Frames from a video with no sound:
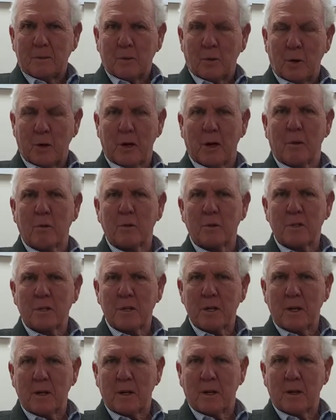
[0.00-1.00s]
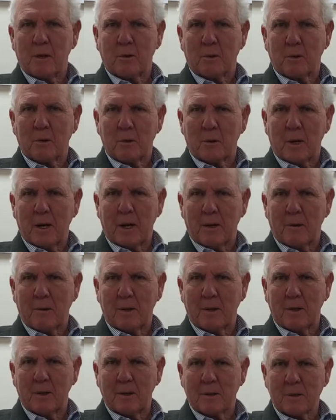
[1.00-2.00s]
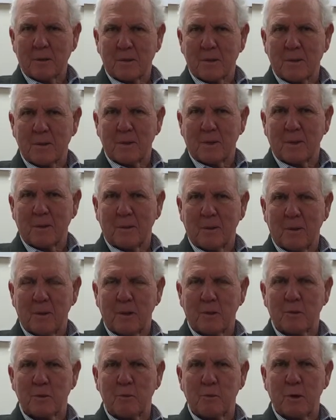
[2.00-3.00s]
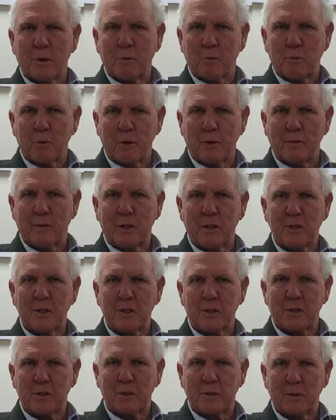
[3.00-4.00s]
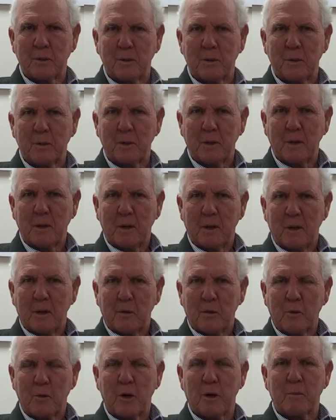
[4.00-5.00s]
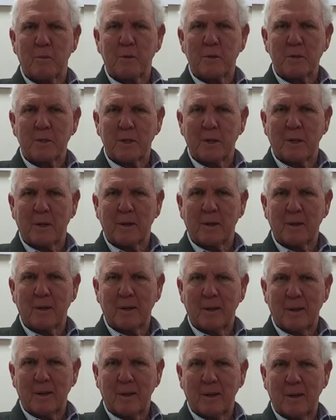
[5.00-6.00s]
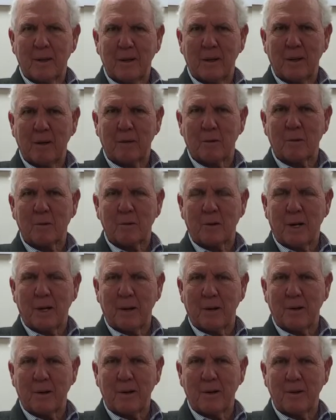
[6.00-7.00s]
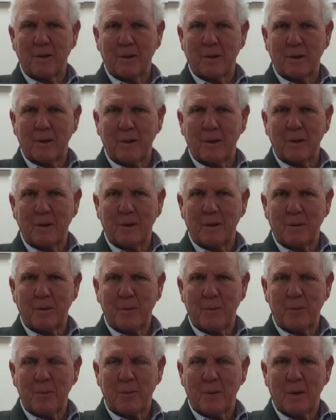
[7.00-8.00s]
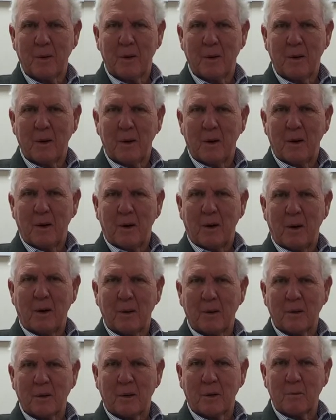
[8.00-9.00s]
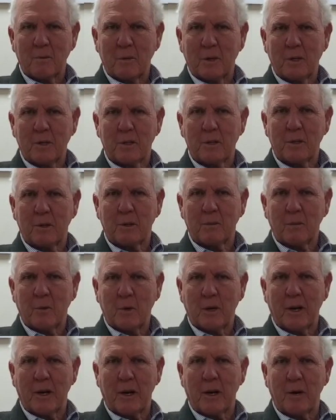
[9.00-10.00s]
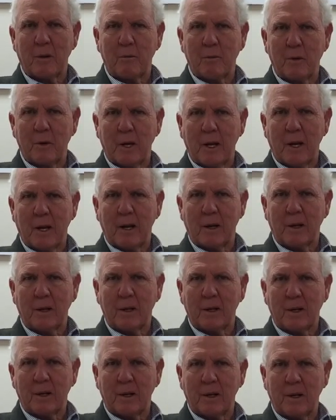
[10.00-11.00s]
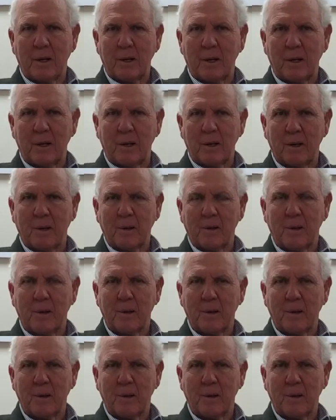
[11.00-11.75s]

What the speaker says: what I would say to Elko County is it's been a privilege to represent Elko County on the commission. When I ran, I